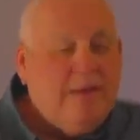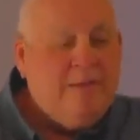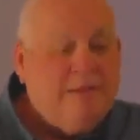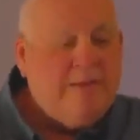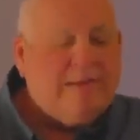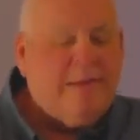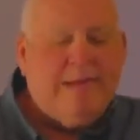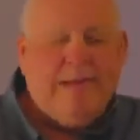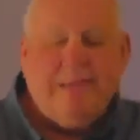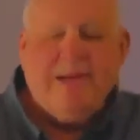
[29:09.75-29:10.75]
just in
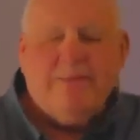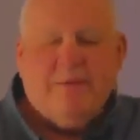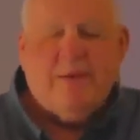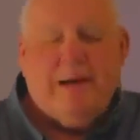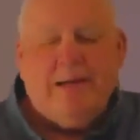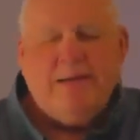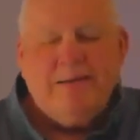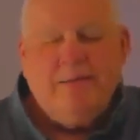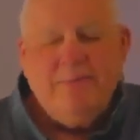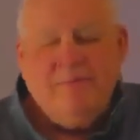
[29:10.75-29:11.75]
case I forgot,
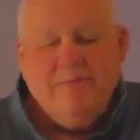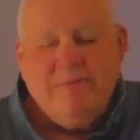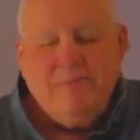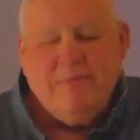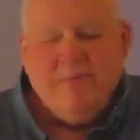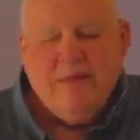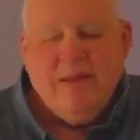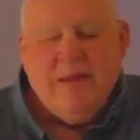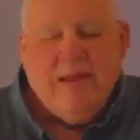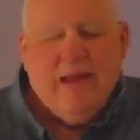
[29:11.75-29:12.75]

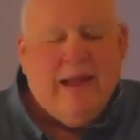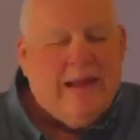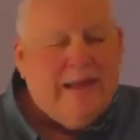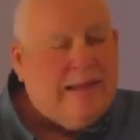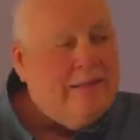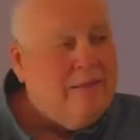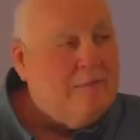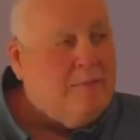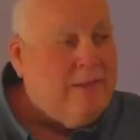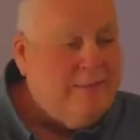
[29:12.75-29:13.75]
I got
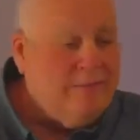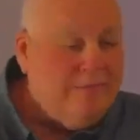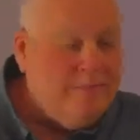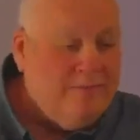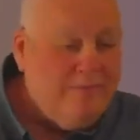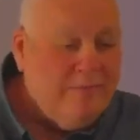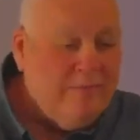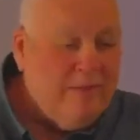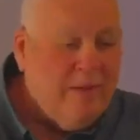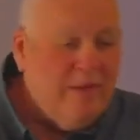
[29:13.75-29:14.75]
this one
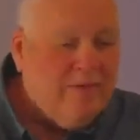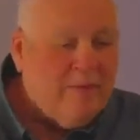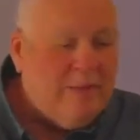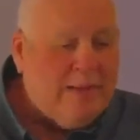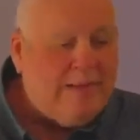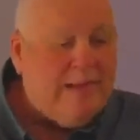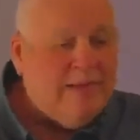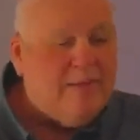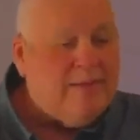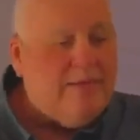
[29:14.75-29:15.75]
from
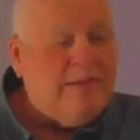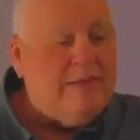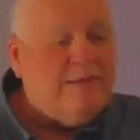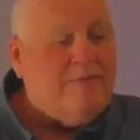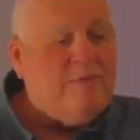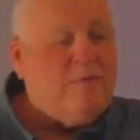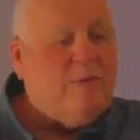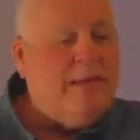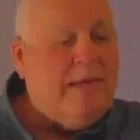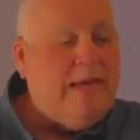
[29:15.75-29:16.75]
Isaiah
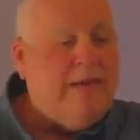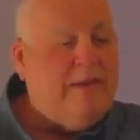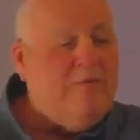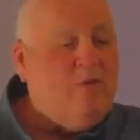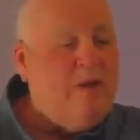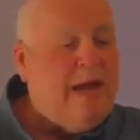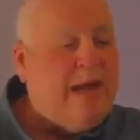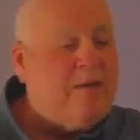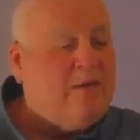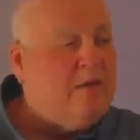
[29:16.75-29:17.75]
37:28. Have you
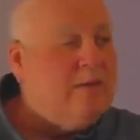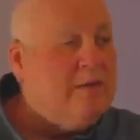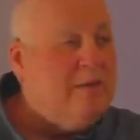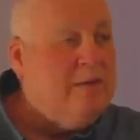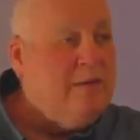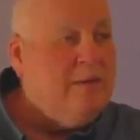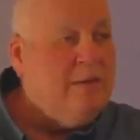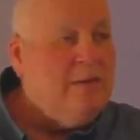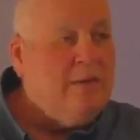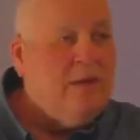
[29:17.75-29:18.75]
not heard?
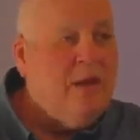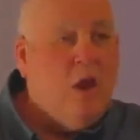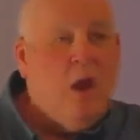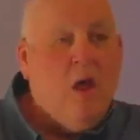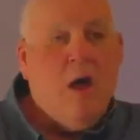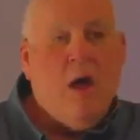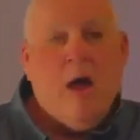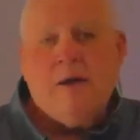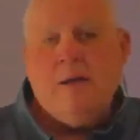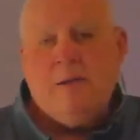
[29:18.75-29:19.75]

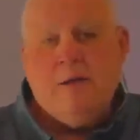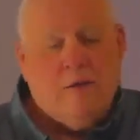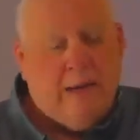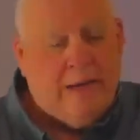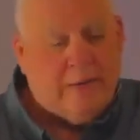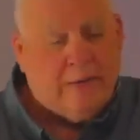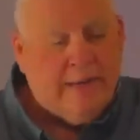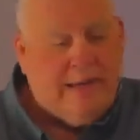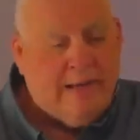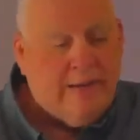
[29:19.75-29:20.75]
Long ago I
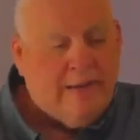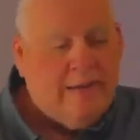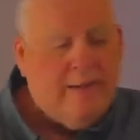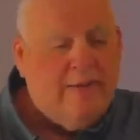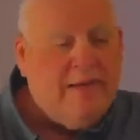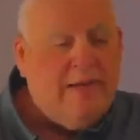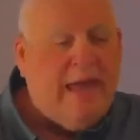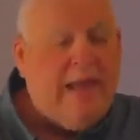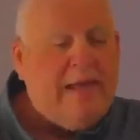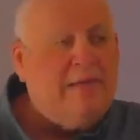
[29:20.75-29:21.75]
ordained it. In the
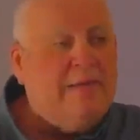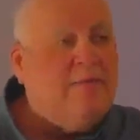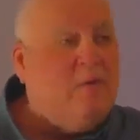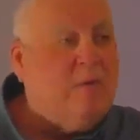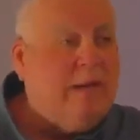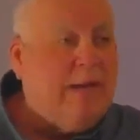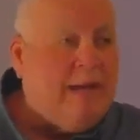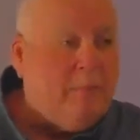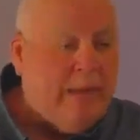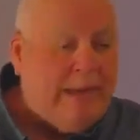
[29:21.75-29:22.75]
days of old I
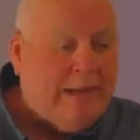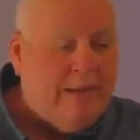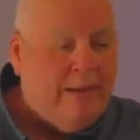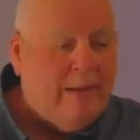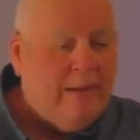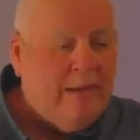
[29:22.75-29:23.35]
planned it.